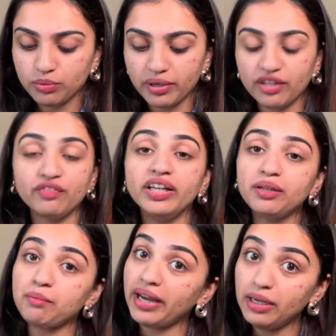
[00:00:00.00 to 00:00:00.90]
but I feel it
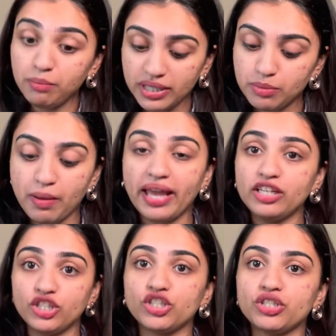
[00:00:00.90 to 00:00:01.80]
might be
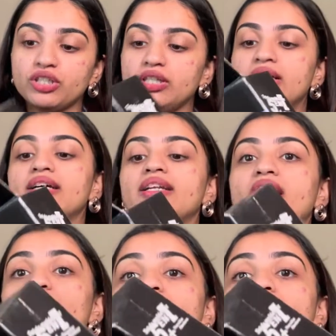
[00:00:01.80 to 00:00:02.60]
Spanish. Now